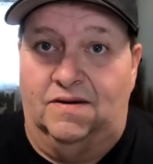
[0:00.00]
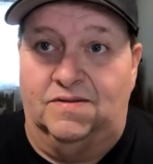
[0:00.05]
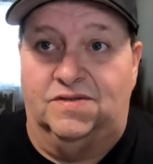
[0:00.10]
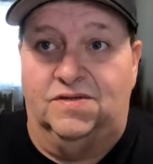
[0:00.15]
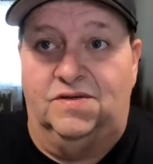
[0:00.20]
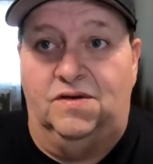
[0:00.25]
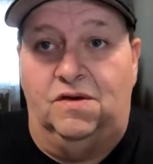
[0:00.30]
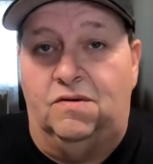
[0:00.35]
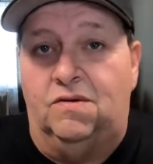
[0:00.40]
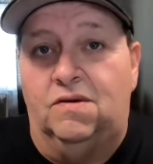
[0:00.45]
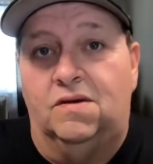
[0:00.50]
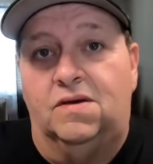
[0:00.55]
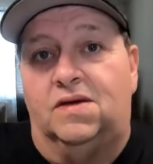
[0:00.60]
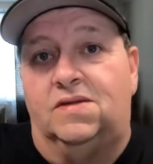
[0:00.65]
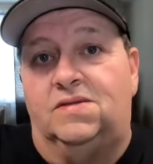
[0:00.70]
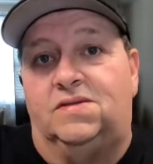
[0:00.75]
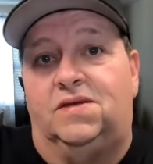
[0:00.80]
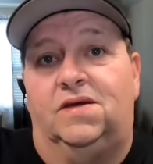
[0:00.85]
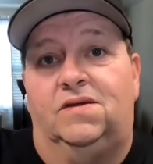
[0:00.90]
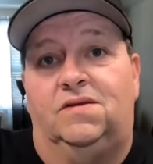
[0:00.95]
So you can
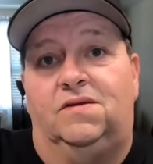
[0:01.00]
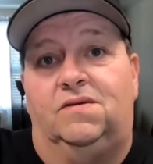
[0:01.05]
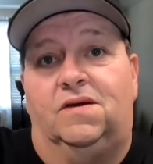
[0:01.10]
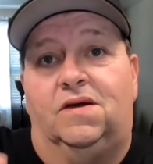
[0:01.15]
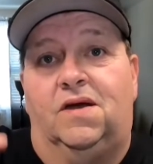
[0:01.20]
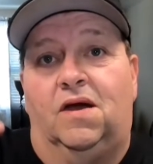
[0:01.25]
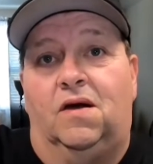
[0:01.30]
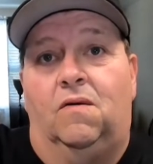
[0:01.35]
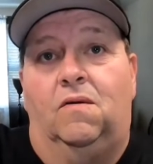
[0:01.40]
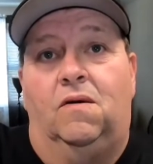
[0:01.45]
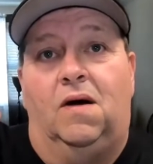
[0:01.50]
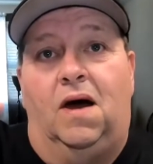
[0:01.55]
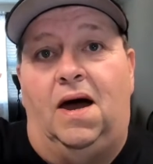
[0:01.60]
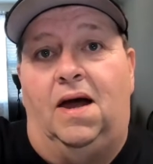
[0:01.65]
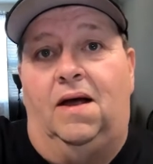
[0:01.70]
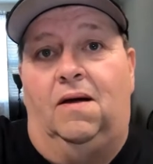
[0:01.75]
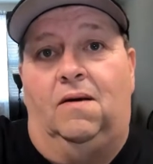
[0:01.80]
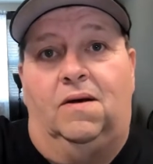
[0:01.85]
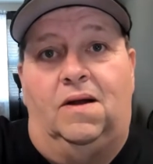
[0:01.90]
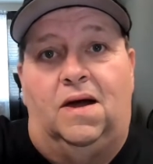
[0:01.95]
continue to go
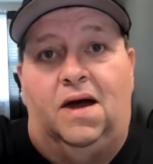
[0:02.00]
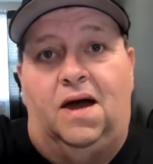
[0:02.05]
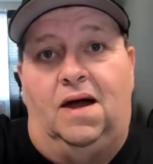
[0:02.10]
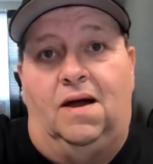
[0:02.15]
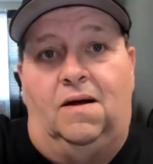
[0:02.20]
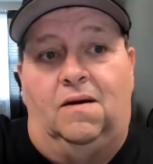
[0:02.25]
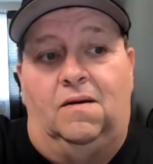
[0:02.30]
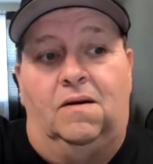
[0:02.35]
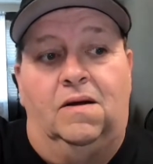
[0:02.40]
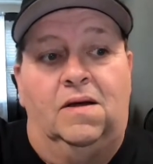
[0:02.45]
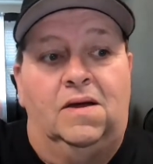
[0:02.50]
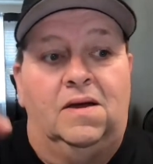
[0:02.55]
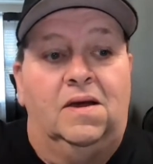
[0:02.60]
higher and higher